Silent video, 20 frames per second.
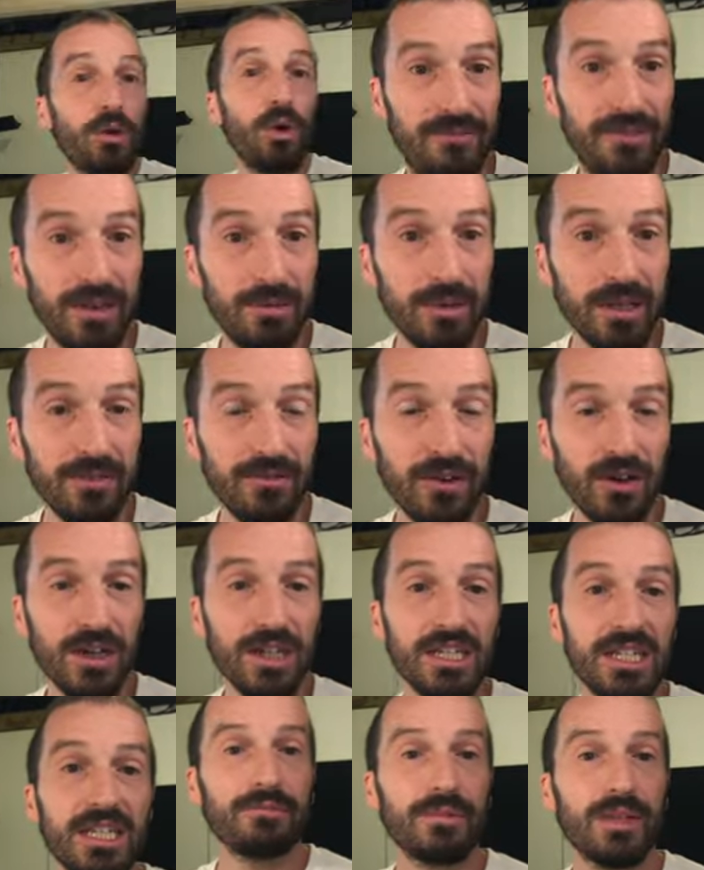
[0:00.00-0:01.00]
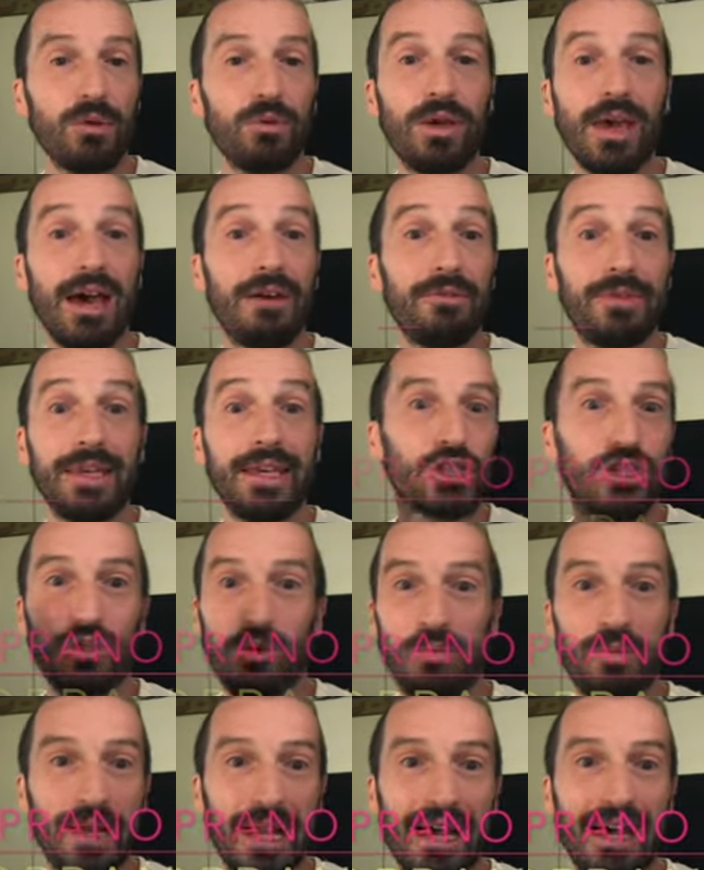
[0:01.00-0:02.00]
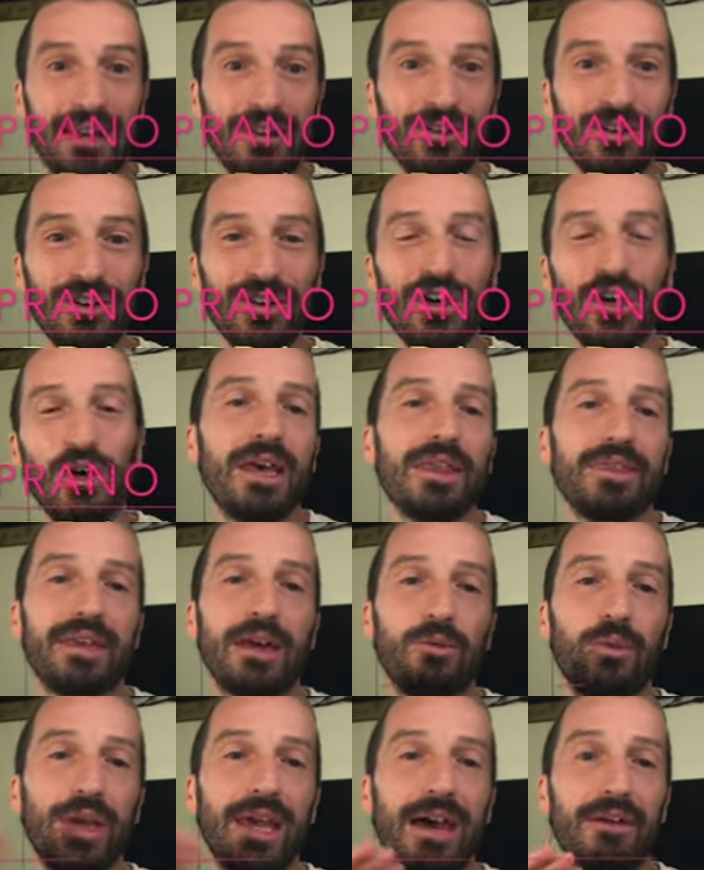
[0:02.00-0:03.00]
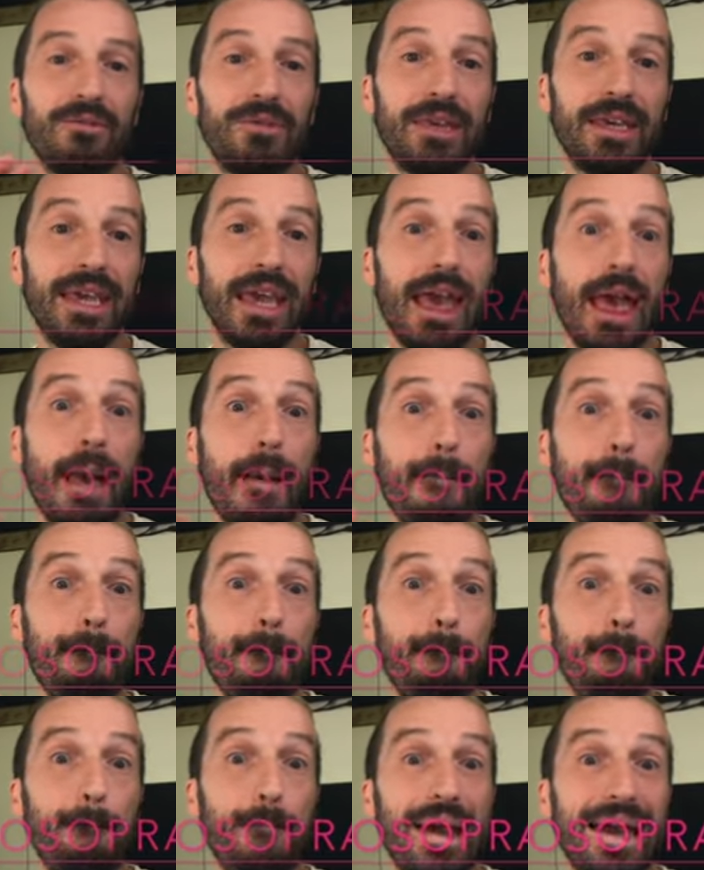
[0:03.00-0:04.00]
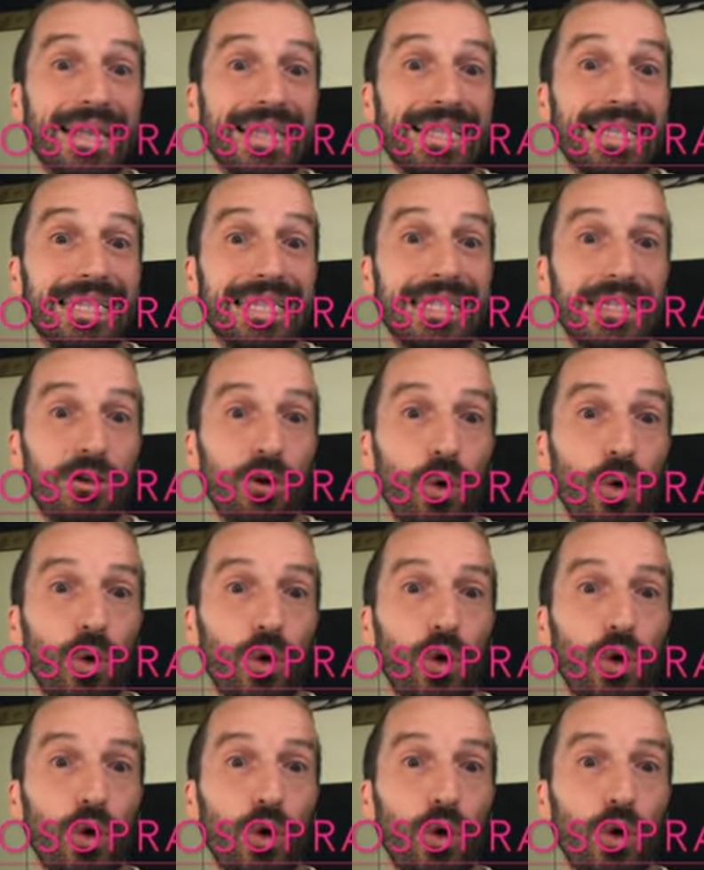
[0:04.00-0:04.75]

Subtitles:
Female voices, we have the soprano, then we have the mezzo